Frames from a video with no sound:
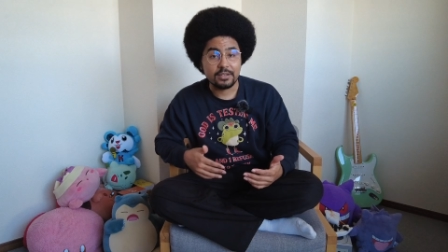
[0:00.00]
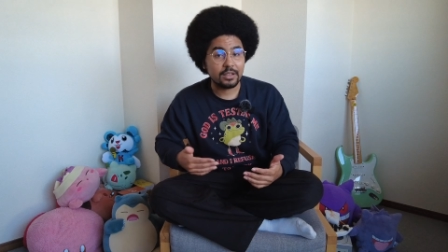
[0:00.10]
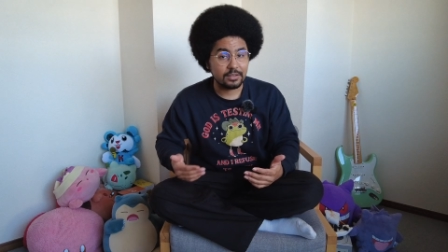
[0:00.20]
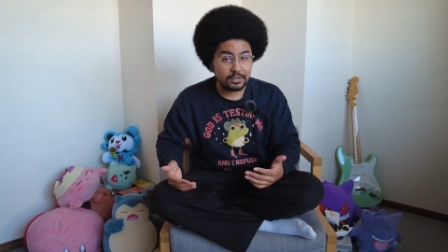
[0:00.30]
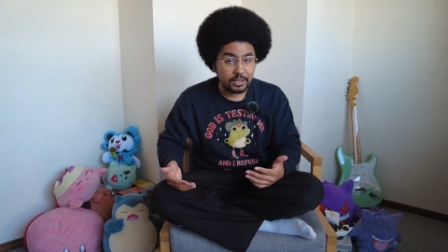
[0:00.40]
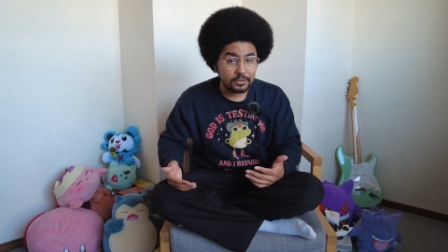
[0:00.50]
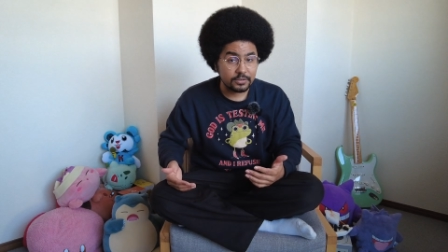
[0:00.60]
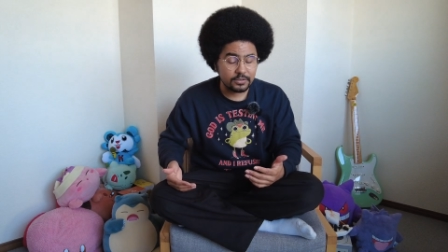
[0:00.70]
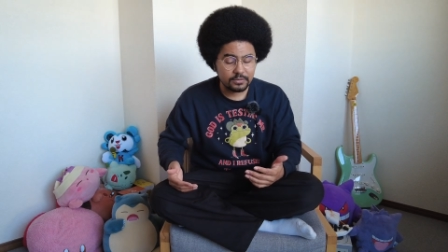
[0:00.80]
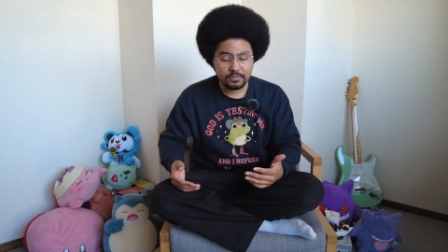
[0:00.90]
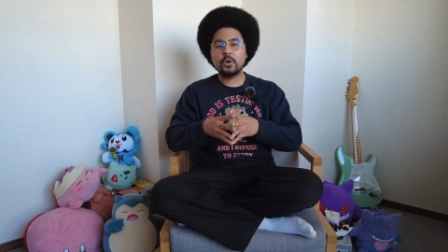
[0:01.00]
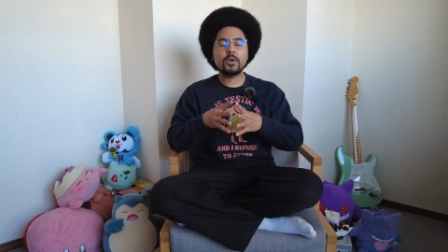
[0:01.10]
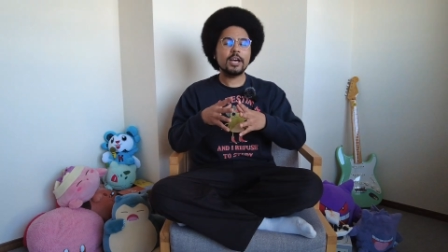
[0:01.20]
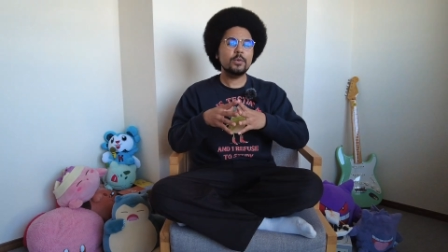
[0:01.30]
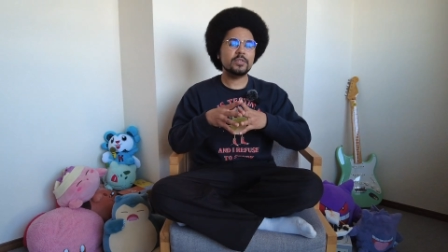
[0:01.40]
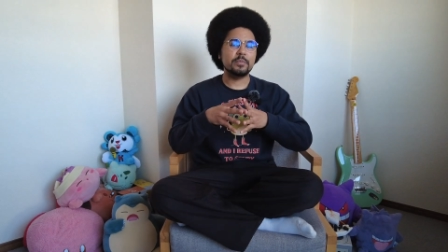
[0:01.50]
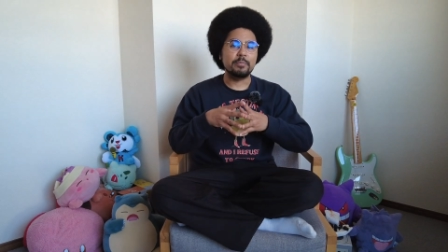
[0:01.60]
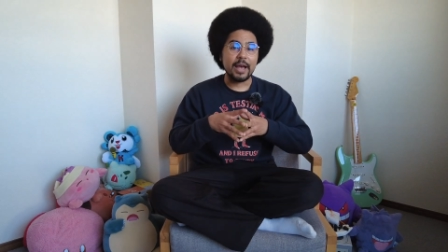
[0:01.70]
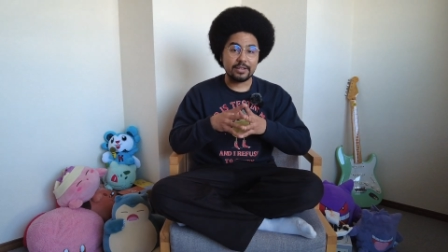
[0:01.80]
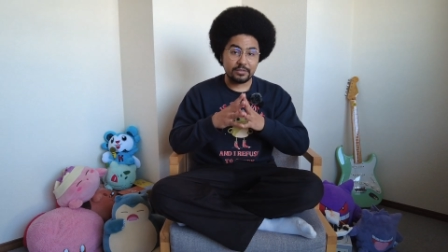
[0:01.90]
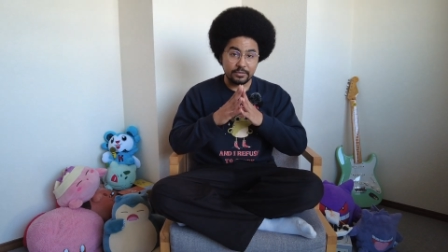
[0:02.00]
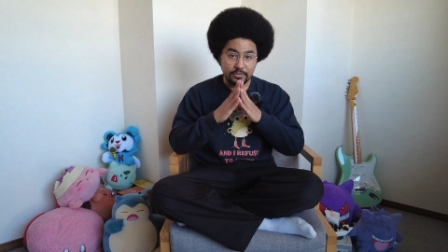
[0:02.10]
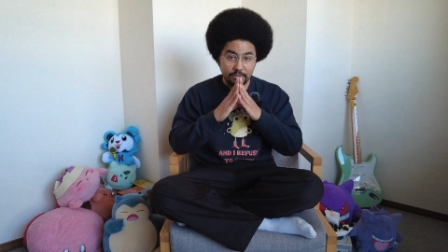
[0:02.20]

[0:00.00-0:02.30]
nothing else. Hokkaido is massive,